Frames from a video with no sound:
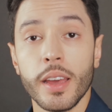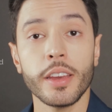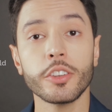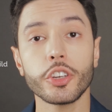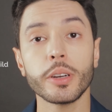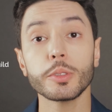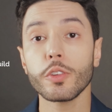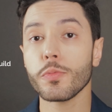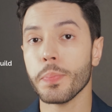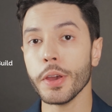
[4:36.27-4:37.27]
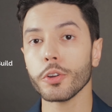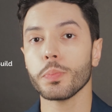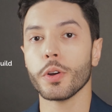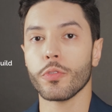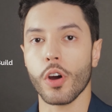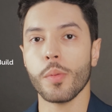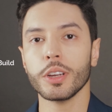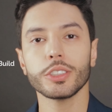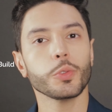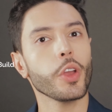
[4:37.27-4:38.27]
In terms of build
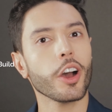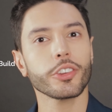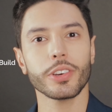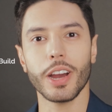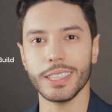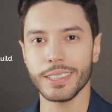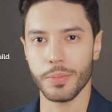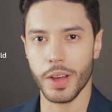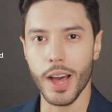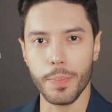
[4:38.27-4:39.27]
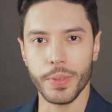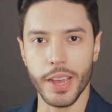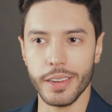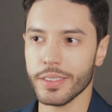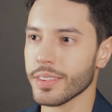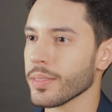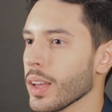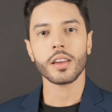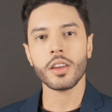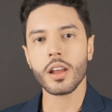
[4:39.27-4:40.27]
performance, we also got some updates.
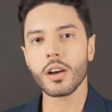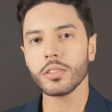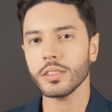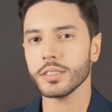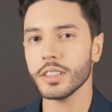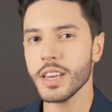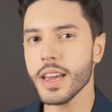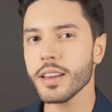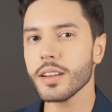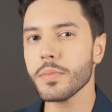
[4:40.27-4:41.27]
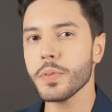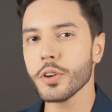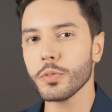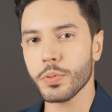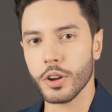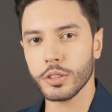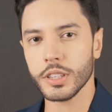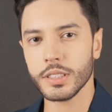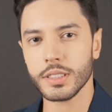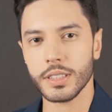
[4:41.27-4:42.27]
You know, the Angular build
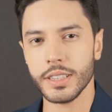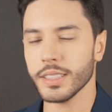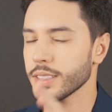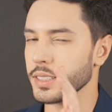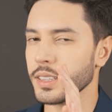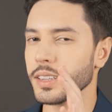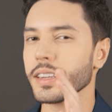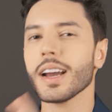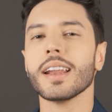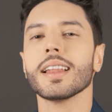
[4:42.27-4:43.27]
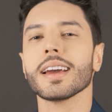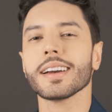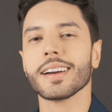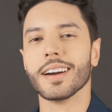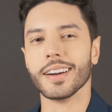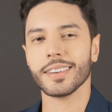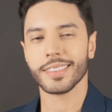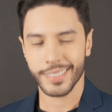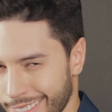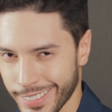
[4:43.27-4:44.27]
process is kind of like a car.
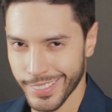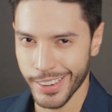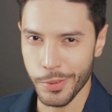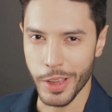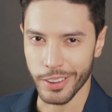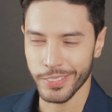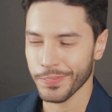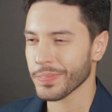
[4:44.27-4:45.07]
Hear me out.